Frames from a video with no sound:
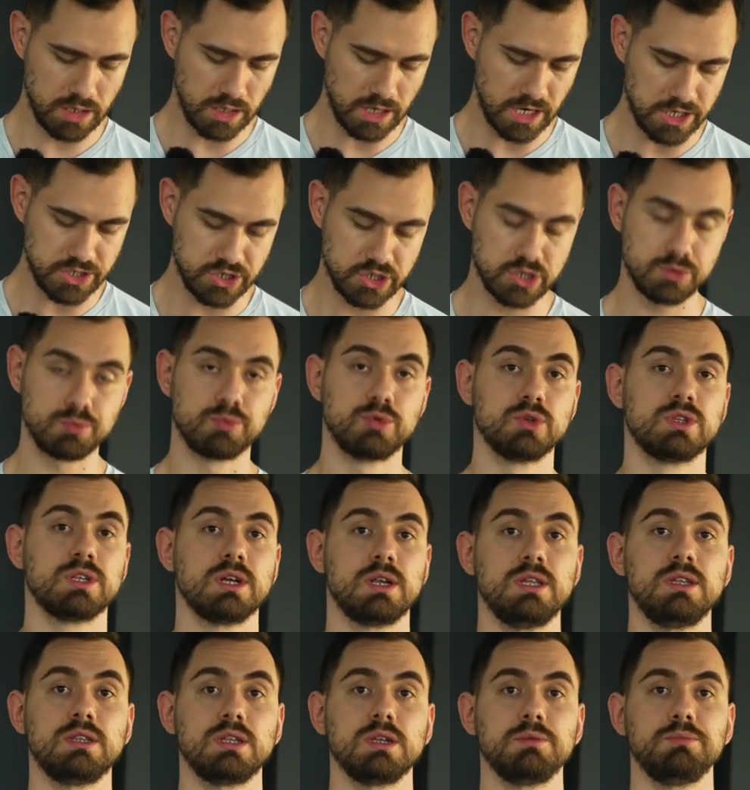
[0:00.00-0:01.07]
I just put a
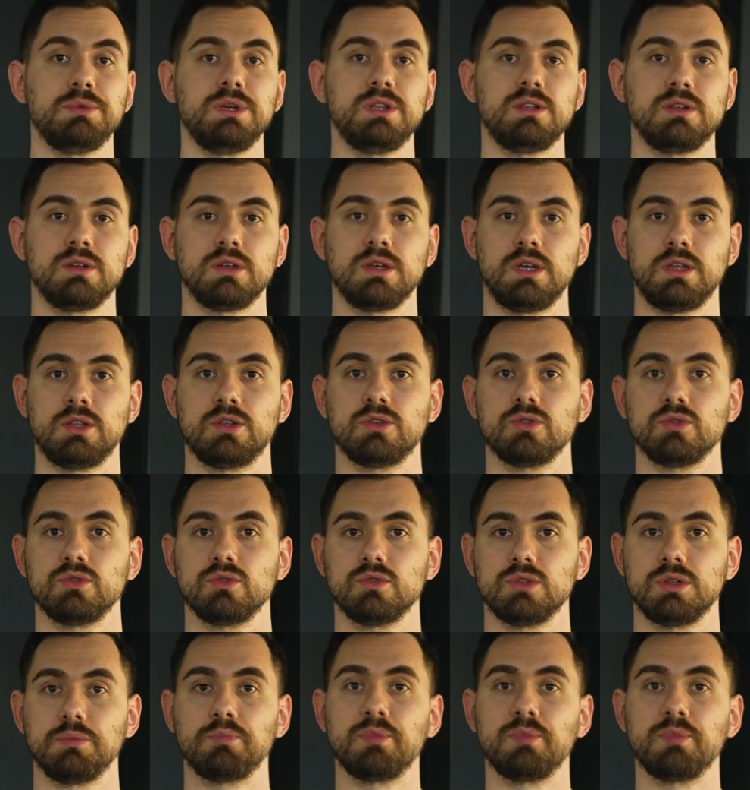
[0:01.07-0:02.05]
little bit into the